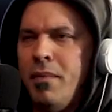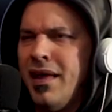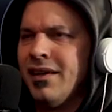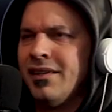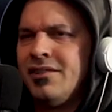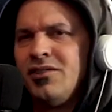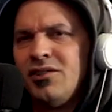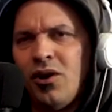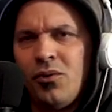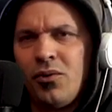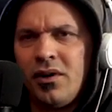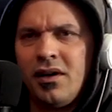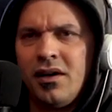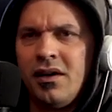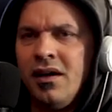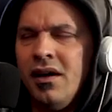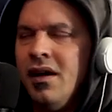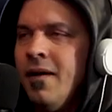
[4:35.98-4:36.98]

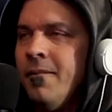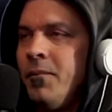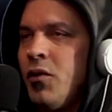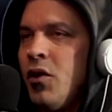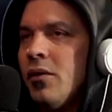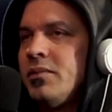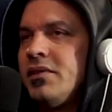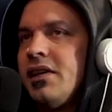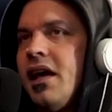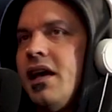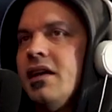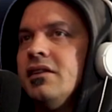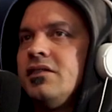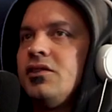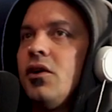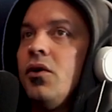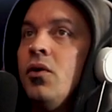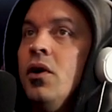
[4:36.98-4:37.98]
Minnesota. Right, right. You know what right. I'm saying? And
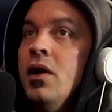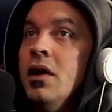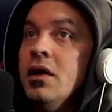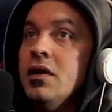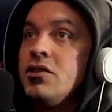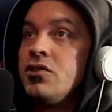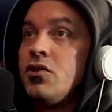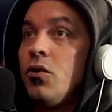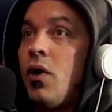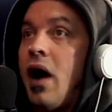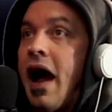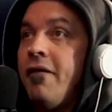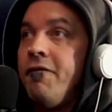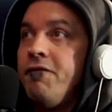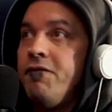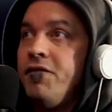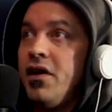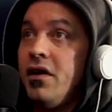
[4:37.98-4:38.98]
so so I
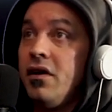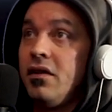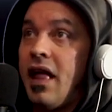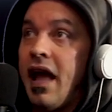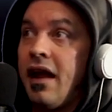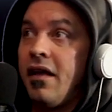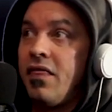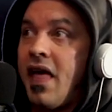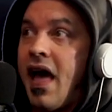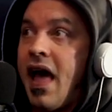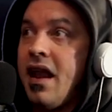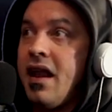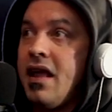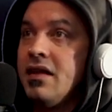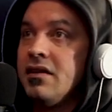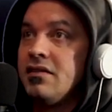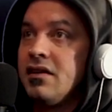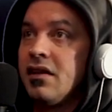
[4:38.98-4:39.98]
feel like that
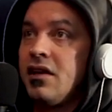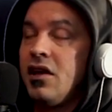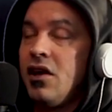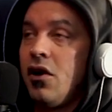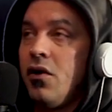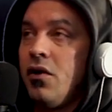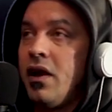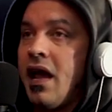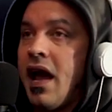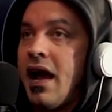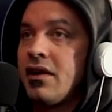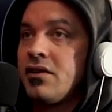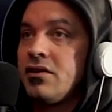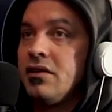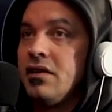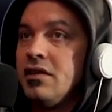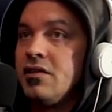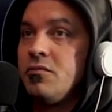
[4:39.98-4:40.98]
insecurity
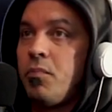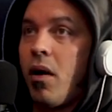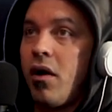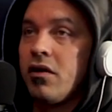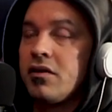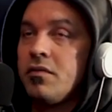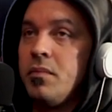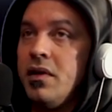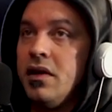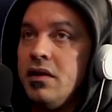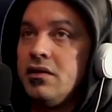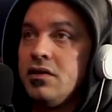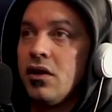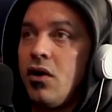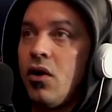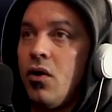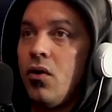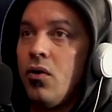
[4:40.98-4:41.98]
actually sparked me to
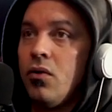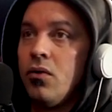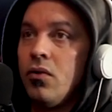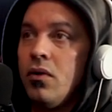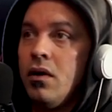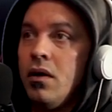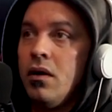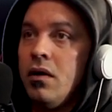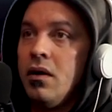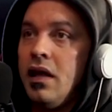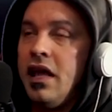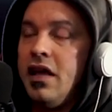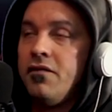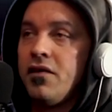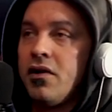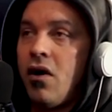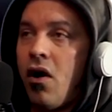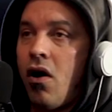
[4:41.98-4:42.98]
go
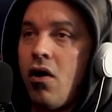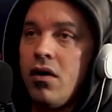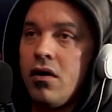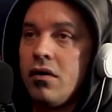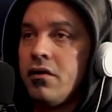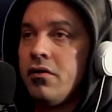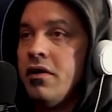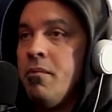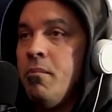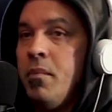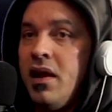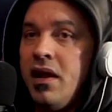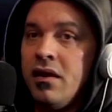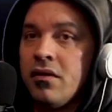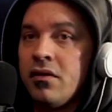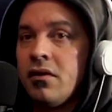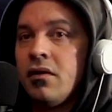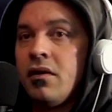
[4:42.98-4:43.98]
even harder and
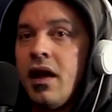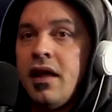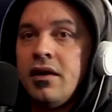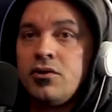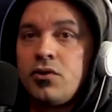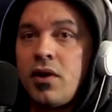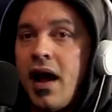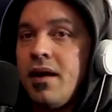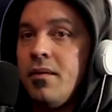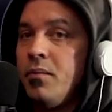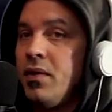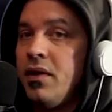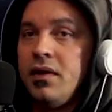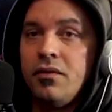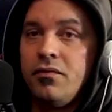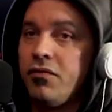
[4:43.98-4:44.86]
meaner and try to be